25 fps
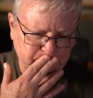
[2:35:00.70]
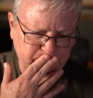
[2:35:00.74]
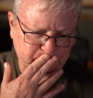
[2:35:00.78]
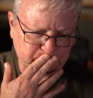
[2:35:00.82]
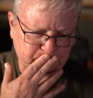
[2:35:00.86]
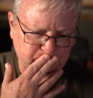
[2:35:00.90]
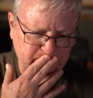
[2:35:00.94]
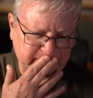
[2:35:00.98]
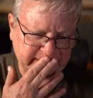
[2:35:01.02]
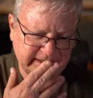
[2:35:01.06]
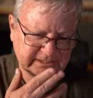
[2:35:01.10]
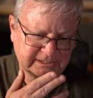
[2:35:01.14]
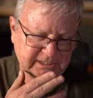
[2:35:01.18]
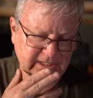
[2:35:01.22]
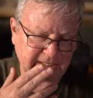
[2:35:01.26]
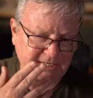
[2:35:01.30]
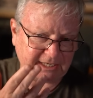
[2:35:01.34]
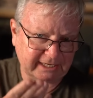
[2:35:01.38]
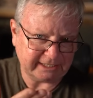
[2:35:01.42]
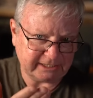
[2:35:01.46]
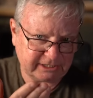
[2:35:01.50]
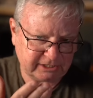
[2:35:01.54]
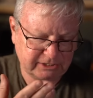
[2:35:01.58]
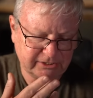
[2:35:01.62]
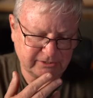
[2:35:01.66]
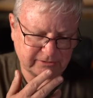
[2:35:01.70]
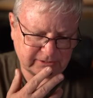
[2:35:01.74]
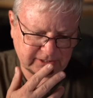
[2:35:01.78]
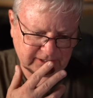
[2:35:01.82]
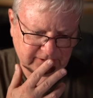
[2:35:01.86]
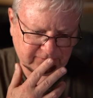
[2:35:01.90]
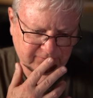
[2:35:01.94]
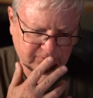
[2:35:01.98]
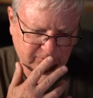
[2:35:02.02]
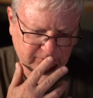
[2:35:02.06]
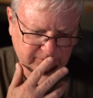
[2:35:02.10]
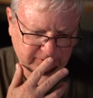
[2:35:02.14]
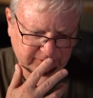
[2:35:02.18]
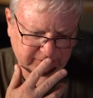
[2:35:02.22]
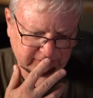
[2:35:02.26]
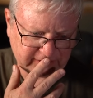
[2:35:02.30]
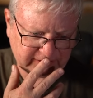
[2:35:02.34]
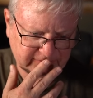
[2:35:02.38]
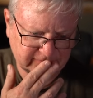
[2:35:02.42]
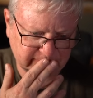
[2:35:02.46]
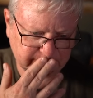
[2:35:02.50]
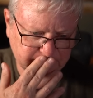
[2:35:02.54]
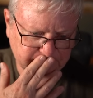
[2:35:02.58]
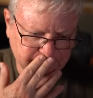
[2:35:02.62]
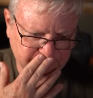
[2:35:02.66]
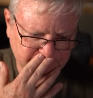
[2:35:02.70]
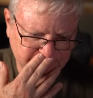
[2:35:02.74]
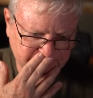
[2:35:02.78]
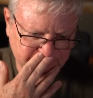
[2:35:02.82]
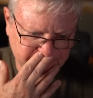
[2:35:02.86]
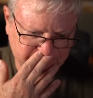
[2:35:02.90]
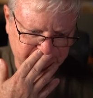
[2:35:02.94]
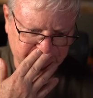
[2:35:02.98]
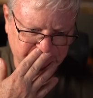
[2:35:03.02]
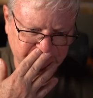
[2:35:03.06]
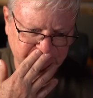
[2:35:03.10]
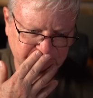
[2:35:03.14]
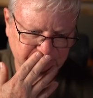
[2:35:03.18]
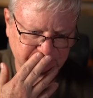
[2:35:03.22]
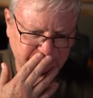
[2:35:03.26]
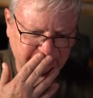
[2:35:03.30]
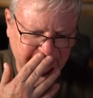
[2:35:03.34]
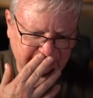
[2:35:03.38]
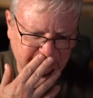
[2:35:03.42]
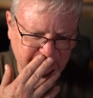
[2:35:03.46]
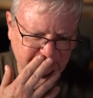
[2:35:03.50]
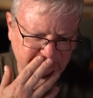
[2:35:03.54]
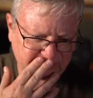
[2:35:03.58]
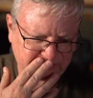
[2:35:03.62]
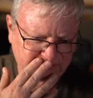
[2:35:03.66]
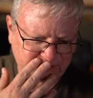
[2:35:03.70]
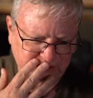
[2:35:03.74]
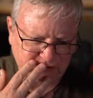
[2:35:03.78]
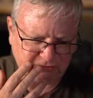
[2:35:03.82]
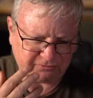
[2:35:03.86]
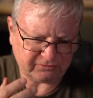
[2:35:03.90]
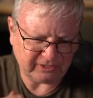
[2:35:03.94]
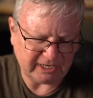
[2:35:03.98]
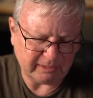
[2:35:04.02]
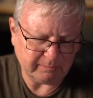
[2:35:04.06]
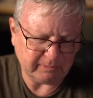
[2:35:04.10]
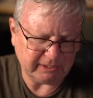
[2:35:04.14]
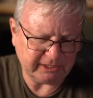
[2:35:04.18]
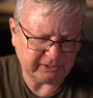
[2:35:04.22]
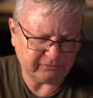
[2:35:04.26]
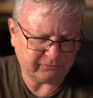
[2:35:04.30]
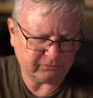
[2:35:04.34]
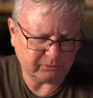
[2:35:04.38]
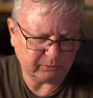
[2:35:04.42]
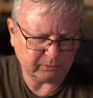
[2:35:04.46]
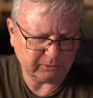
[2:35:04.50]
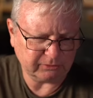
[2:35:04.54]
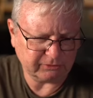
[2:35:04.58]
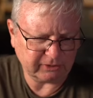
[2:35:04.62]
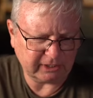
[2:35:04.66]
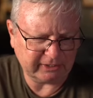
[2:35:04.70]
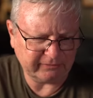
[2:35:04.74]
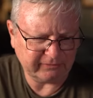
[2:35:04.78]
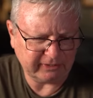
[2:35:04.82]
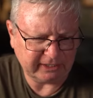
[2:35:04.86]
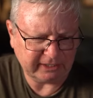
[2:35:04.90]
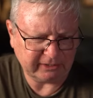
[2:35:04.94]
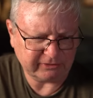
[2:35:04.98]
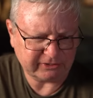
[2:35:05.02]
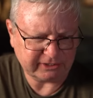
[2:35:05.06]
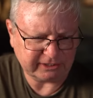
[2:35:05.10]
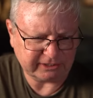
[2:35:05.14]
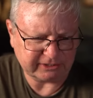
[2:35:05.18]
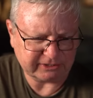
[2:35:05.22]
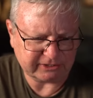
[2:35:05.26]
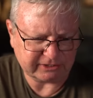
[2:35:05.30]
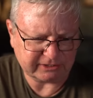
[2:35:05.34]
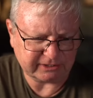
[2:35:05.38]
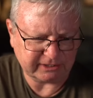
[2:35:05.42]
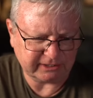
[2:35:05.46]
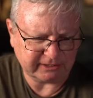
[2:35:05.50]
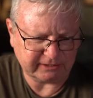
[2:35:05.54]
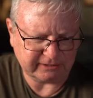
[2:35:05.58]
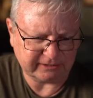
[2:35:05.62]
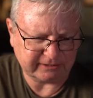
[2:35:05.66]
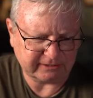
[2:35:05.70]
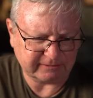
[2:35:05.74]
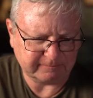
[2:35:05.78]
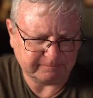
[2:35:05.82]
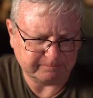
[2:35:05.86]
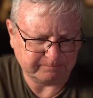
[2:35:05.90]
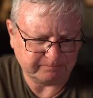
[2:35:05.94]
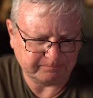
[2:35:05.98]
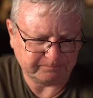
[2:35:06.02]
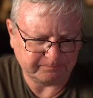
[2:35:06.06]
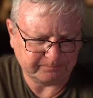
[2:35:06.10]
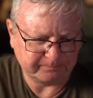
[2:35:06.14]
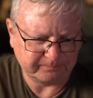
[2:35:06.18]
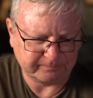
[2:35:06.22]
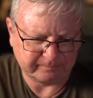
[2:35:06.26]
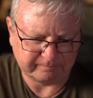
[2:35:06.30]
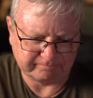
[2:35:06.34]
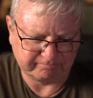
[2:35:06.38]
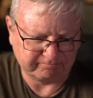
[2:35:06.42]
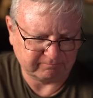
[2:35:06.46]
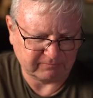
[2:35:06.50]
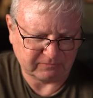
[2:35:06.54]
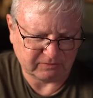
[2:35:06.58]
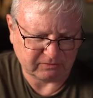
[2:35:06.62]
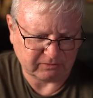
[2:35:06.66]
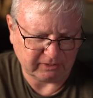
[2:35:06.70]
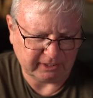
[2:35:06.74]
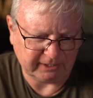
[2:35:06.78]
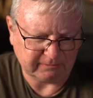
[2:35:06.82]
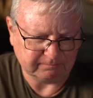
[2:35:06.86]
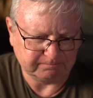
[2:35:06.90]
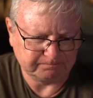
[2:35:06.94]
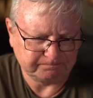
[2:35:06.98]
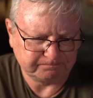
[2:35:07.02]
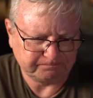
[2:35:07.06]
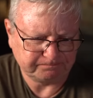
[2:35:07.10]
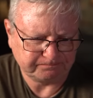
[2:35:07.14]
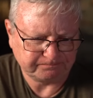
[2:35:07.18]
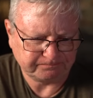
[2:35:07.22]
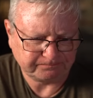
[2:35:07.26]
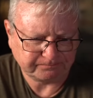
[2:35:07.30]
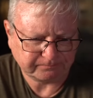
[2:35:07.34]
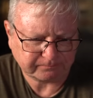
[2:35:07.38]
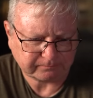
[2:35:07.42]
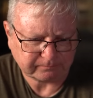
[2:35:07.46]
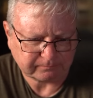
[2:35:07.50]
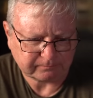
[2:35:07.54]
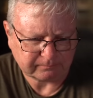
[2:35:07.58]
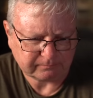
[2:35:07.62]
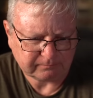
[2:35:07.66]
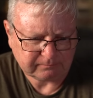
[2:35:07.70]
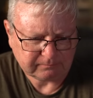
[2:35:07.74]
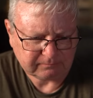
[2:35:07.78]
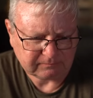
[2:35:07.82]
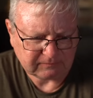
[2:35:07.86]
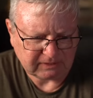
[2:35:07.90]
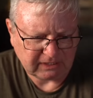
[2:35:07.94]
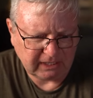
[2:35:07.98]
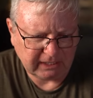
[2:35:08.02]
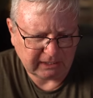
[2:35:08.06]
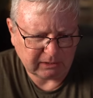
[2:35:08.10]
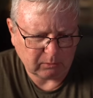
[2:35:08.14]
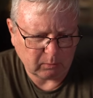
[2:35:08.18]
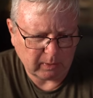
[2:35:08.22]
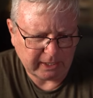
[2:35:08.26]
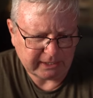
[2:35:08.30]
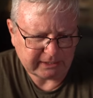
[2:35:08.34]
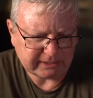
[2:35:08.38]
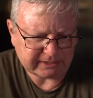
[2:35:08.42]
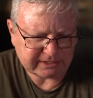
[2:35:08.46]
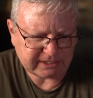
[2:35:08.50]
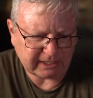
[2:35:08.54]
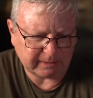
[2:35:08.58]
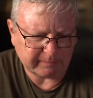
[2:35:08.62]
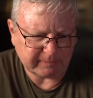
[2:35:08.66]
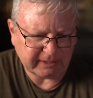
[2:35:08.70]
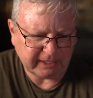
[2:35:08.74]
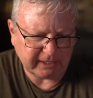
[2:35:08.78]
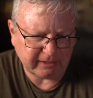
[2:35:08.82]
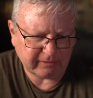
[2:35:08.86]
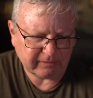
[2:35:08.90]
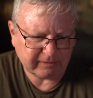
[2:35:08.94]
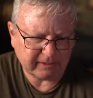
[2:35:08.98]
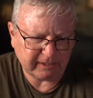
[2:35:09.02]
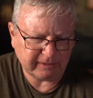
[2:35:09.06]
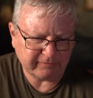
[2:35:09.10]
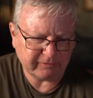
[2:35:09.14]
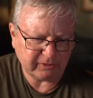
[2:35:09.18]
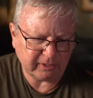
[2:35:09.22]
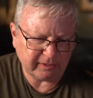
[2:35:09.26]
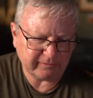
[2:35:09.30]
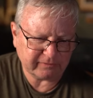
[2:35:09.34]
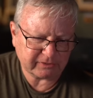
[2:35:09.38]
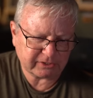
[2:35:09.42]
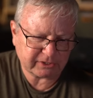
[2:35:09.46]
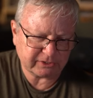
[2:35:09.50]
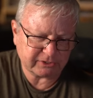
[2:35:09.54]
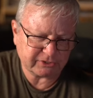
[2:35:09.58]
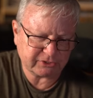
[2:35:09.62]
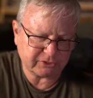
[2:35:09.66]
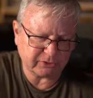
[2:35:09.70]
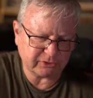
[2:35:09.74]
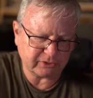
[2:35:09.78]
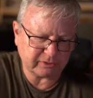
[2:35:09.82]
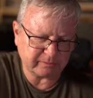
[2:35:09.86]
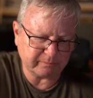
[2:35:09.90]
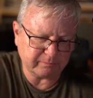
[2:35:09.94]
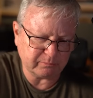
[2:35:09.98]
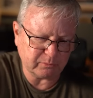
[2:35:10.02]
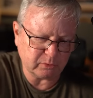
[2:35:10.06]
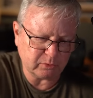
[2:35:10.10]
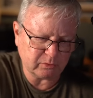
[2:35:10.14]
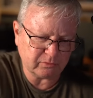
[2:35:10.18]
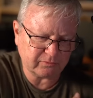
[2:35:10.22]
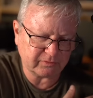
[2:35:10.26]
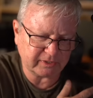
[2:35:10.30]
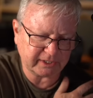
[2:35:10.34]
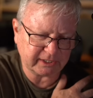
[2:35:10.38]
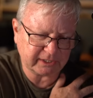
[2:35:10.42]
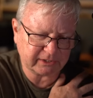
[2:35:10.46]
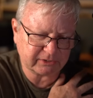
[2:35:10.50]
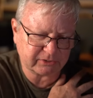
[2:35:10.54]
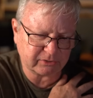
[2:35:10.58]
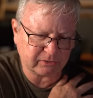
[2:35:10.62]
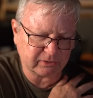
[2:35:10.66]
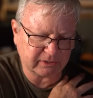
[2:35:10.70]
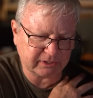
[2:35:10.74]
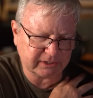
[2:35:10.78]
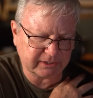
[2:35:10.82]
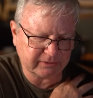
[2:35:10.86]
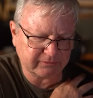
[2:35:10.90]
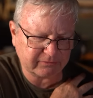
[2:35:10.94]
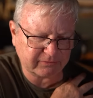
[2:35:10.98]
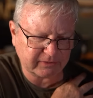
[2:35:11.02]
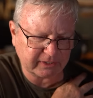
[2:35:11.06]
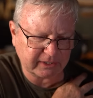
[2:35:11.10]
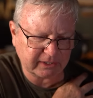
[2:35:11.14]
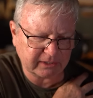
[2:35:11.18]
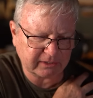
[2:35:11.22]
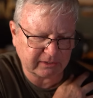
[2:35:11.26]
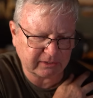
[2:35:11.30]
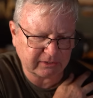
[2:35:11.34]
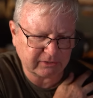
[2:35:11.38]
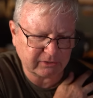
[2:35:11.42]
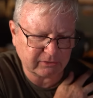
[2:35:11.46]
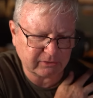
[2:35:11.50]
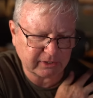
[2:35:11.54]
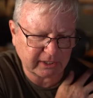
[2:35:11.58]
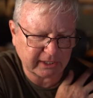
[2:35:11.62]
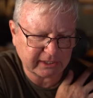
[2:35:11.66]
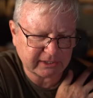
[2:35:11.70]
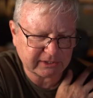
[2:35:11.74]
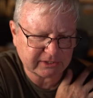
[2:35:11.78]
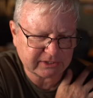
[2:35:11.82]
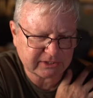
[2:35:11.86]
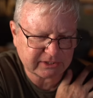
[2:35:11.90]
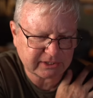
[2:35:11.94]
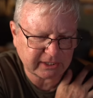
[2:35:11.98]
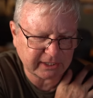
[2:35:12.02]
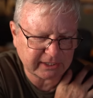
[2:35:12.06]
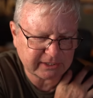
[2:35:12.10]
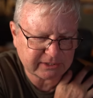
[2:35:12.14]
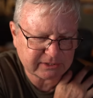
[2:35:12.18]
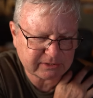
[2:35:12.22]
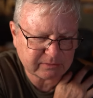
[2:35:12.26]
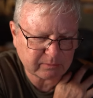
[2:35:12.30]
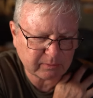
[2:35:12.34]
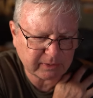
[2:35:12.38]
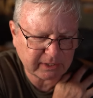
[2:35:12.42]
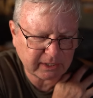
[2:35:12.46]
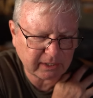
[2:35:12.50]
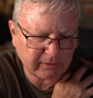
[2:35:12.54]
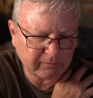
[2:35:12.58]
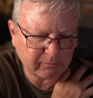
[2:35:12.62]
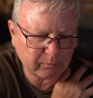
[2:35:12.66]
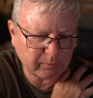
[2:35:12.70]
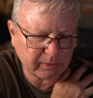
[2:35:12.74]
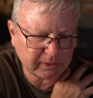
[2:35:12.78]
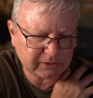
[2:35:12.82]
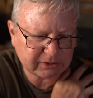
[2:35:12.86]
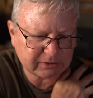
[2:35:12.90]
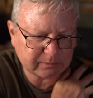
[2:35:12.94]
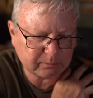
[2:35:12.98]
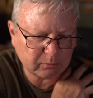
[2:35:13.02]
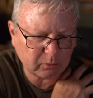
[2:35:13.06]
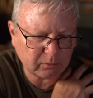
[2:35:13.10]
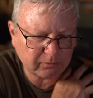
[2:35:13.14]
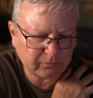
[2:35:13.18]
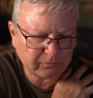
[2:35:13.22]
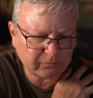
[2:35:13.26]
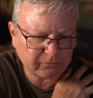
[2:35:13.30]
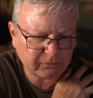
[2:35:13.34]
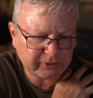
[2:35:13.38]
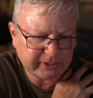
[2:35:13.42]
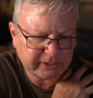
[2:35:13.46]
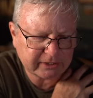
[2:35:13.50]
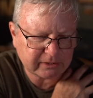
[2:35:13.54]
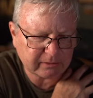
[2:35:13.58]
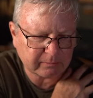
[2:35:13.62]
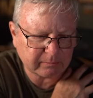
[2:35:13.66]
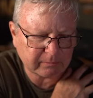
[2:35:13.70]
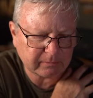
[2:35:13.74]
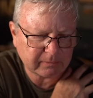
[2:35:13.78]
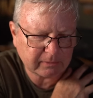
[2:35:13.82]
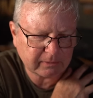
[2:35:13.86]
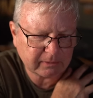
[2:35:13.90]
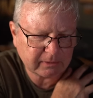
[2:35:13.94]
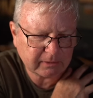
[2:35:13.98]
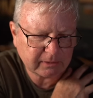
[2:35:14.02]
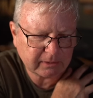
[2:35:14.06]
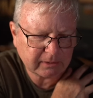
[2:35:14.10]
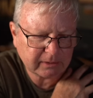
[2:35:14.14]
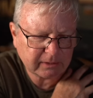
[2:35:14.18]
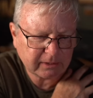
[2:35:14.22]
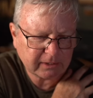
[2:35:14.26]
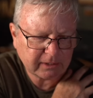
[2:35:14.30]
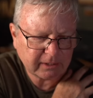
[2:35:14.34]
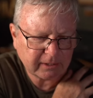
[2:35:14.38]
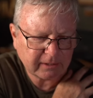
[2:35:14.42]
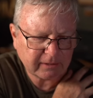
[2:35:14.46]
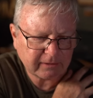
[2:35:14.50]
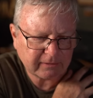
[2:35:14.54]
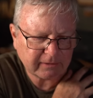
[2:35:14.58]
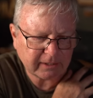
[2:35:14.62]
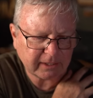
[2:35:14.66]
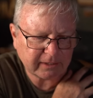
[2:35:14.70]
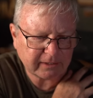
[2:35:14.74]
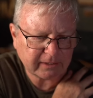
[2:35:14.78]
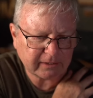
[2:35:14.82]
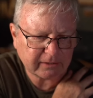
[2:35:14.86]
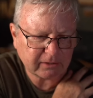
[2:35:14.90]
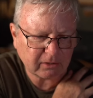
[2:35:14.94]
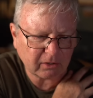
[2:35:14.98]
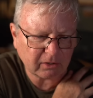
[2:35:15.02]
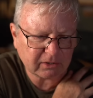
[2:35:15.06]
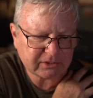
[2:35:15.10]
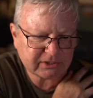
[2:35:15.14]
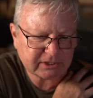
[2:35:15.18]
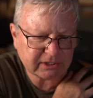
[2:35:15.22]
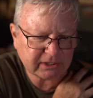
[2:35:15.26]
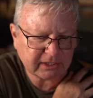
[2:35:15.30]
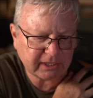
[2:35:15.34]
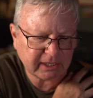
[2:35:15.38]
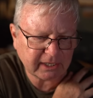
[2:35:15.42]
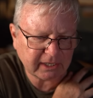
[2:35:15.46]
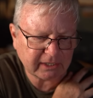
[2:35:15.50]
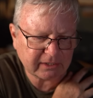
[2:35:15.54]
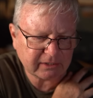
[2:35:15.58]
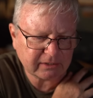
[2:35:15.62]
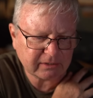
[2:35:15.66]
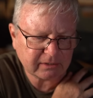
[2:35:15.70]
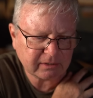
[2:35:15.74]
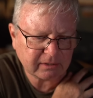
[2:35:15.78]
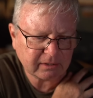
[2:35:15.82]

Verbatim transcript: But it's a light-duty four-wheel drive. But for family four-wheel drive outings, and it's great. I'm going to wind this up now. Have you ever considered moving to live in the United States? We have much more freedom than in Aussie land.